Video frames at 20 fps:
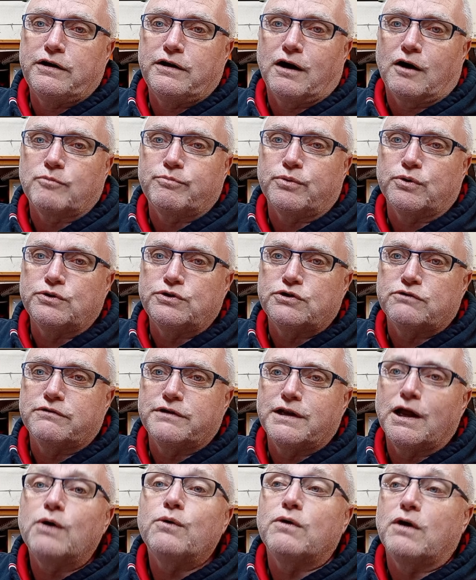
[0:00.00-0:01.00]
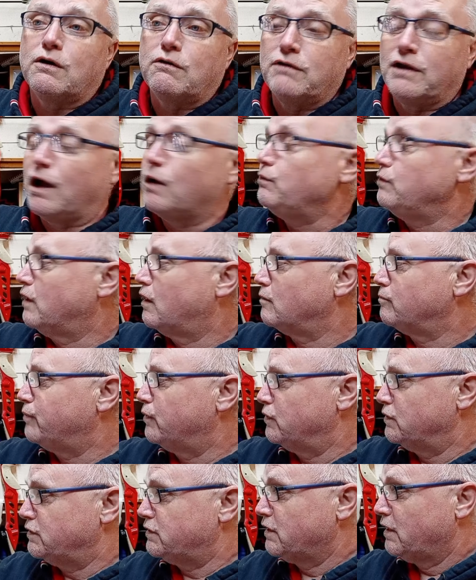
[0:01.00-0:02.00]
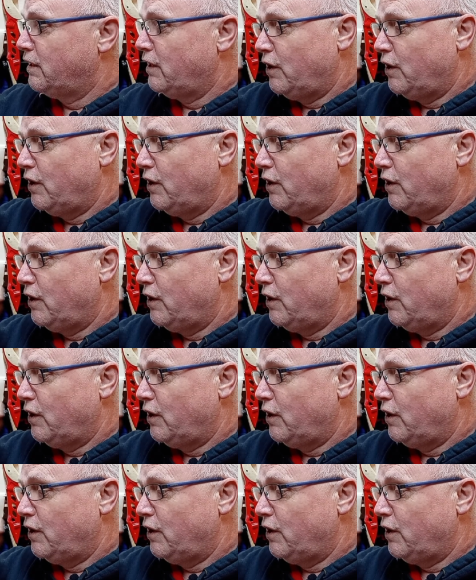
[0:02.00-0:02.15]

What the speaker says: nock point or a low nock point,